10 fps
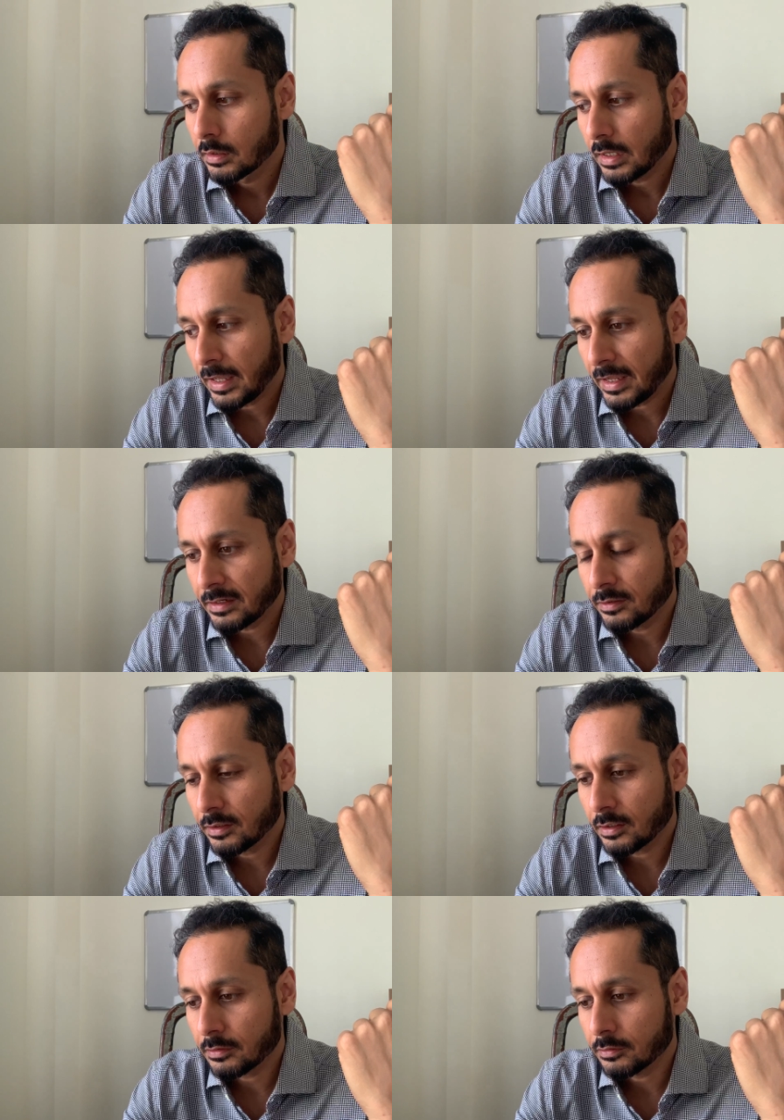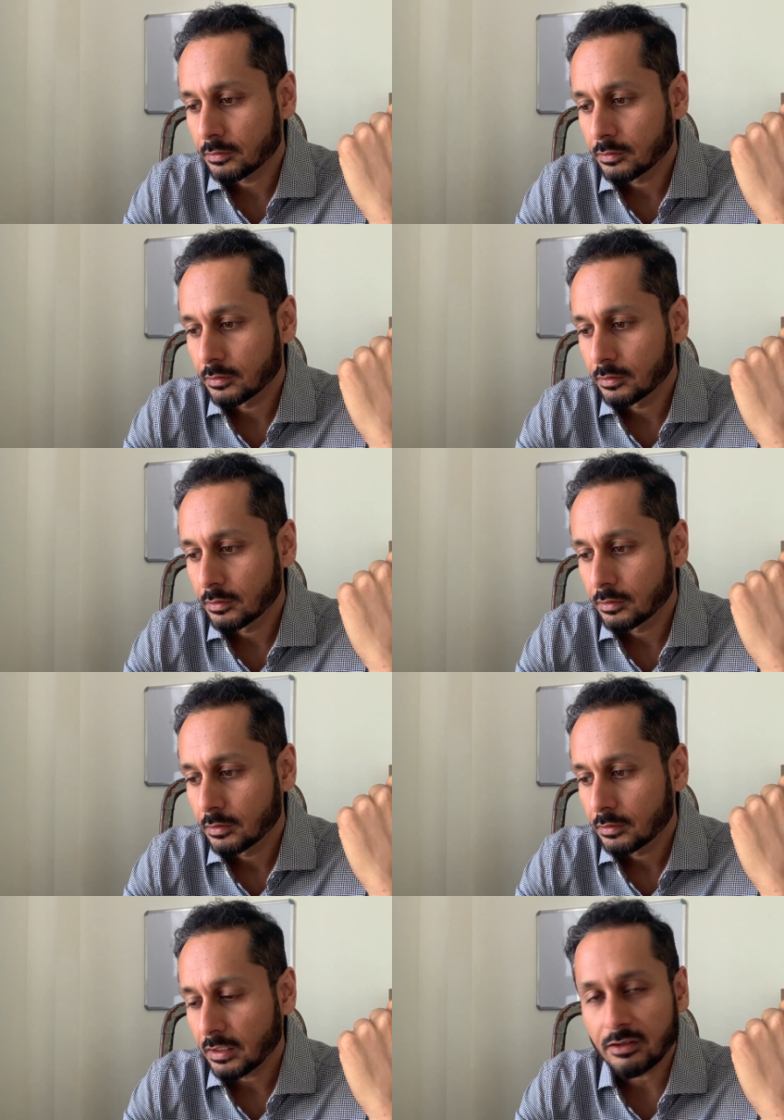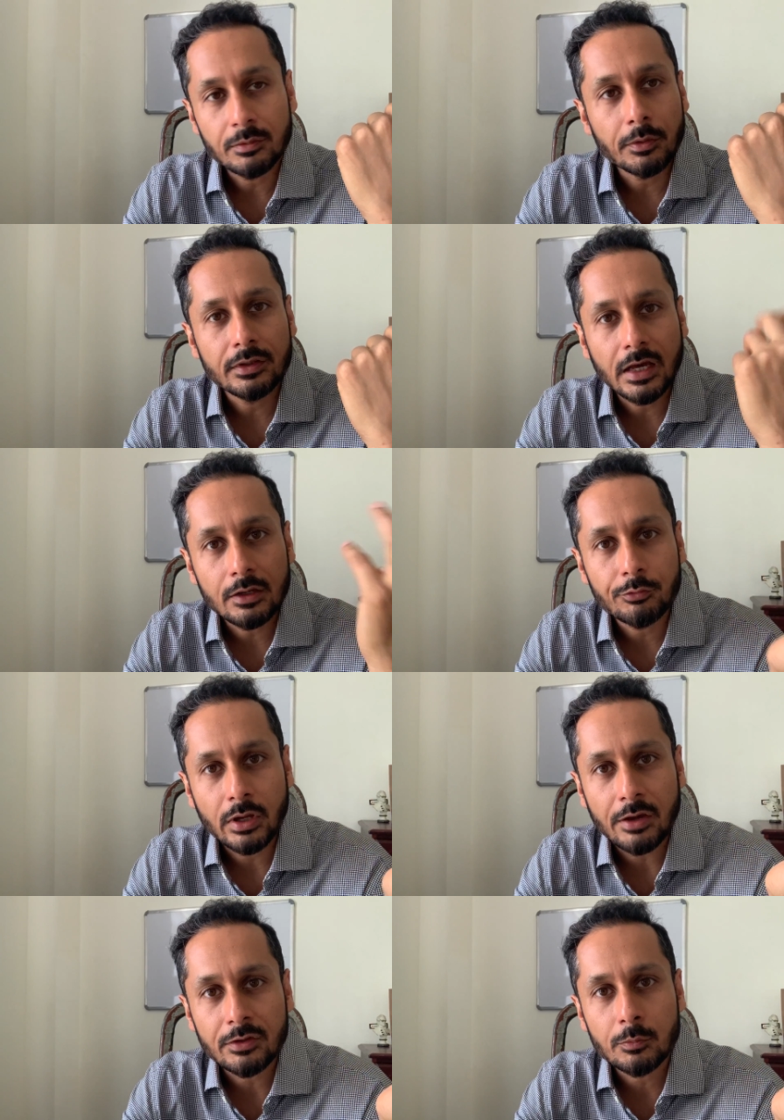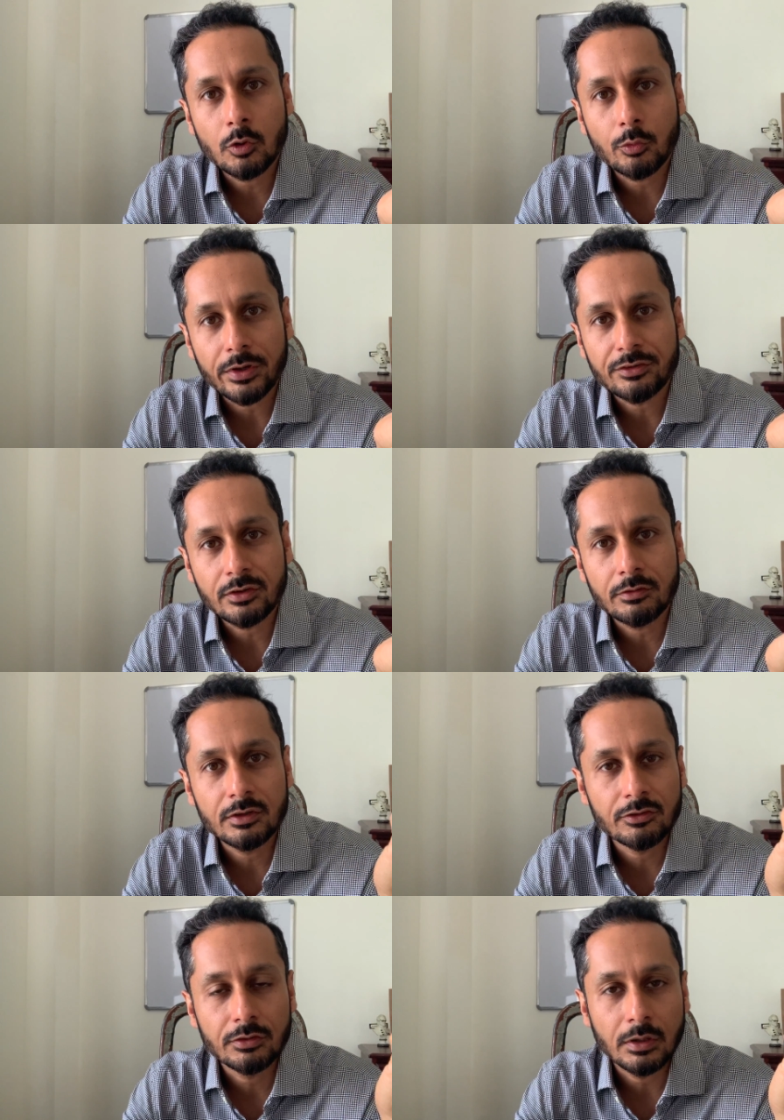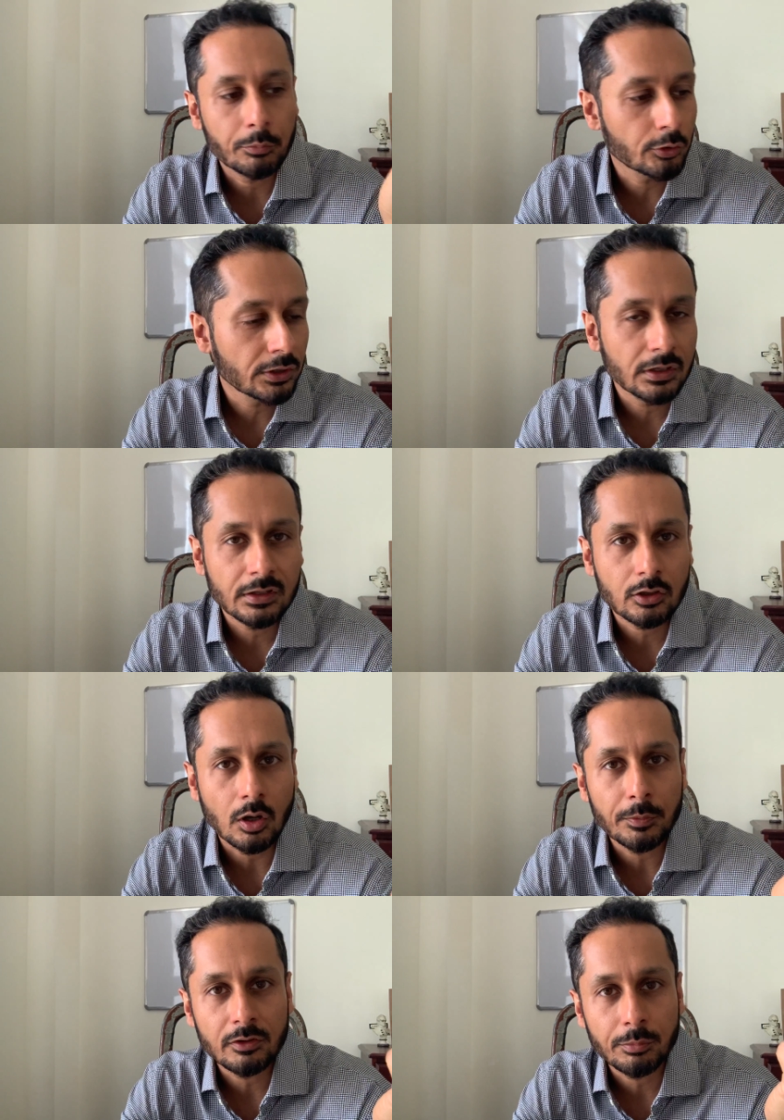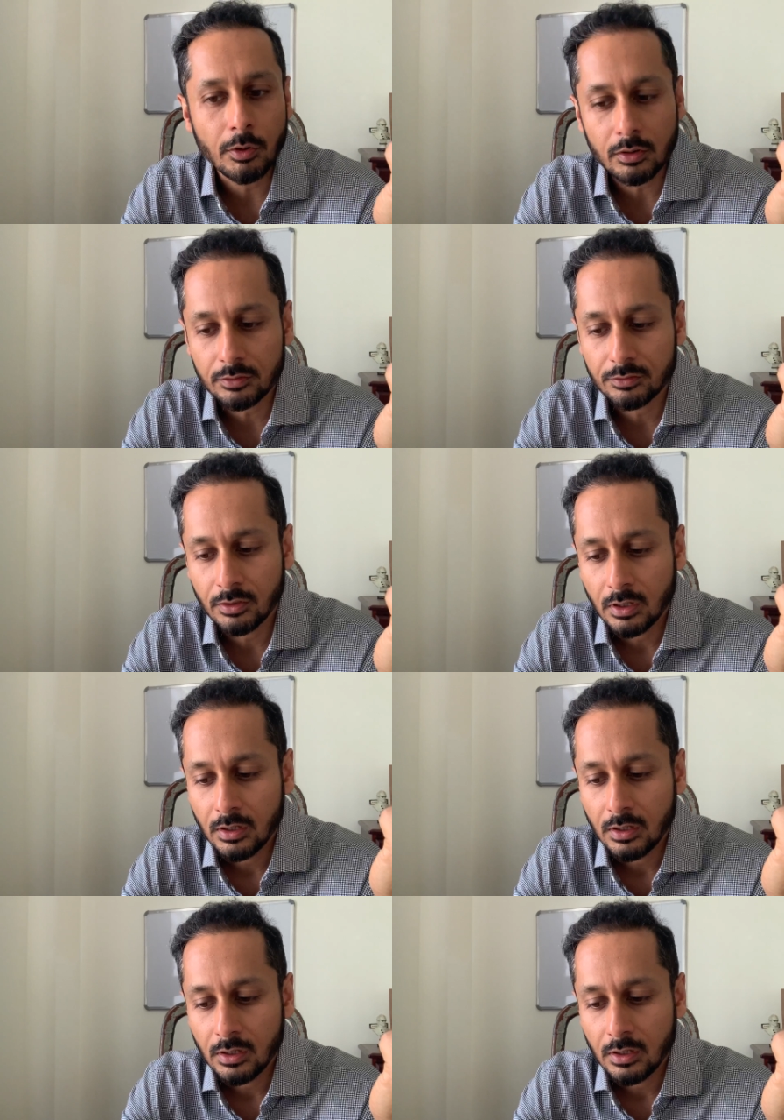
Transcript: And that's about that. If you have any more questions, just put it in the comments box.